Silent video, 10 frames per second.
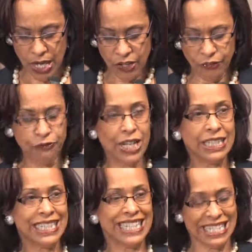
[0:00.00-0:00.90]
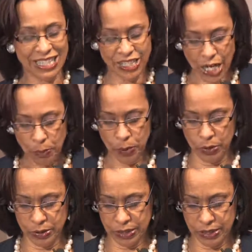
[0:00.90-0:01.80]
The funding
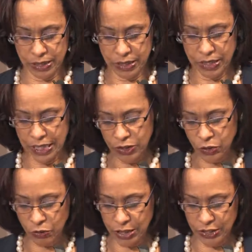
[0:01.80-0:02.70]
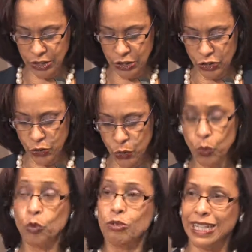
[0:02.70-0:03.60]
doubles the increase in
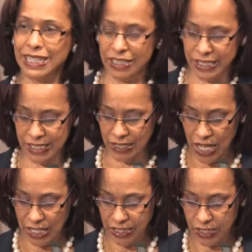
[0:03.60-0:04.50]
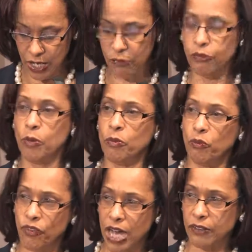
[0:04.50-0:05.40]
school readiness slots from
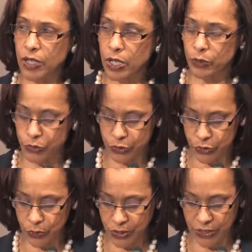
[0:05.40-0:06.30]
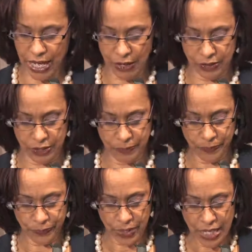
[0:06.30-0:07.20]
500 to 1,000.
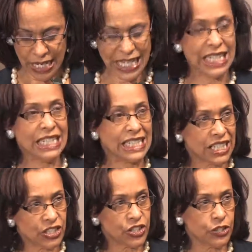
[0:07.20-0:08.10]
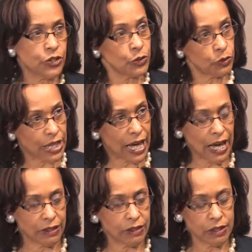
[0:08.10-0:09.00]
In addition to
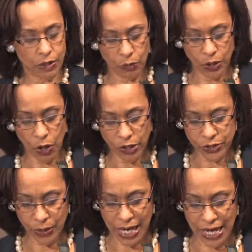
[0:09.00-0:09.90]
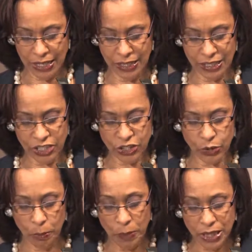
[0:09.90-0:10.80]
that, we also add an
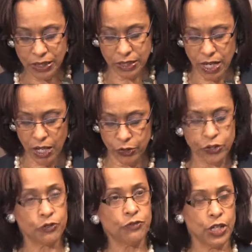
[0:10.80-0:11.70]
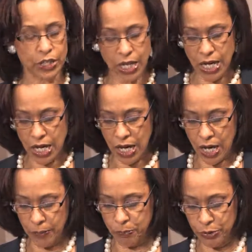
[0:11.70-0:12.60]
additional $1 million to fund
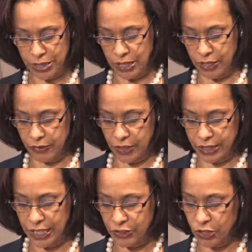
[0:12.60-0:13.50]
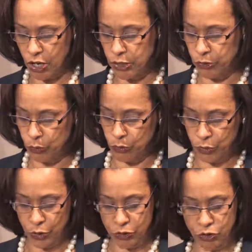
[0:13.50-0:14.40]
a kindergarten through
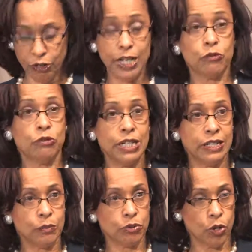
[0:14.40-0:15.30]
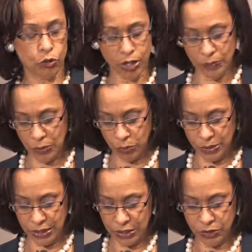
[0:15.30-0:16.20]
third grade reading program that will
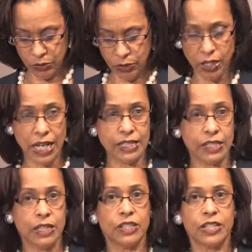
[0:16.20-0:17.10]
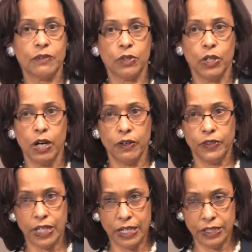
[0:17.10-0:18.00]
be utilized in several of
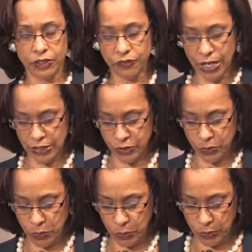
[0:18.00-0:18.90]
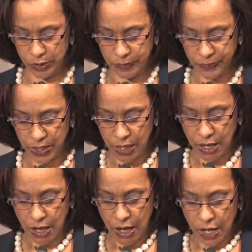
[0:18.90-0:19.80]
the identified schools.
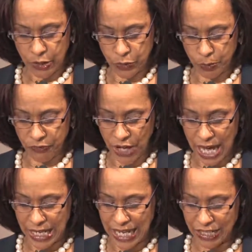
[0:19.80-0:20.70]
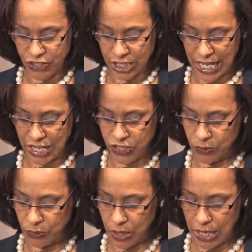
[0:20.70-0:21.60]
To provide
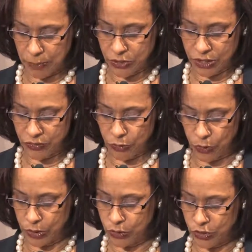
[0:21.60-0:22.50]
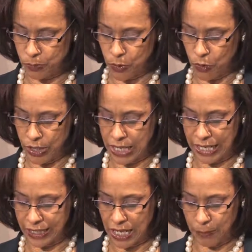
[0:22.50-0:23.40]
education options for it to spur on
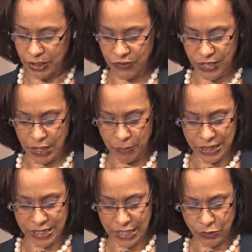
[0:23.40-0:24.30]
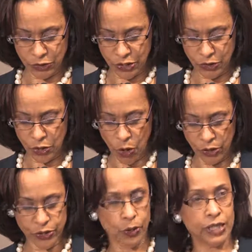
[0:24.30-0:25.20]
economic development sectors, there's
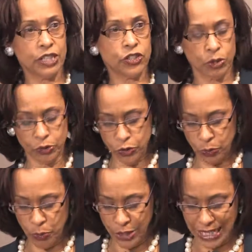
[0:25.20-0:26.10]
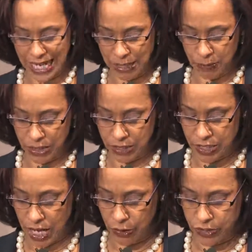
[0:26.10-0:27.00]
also additional $2.8
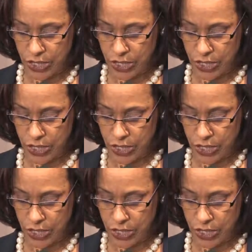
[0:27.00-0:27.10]
million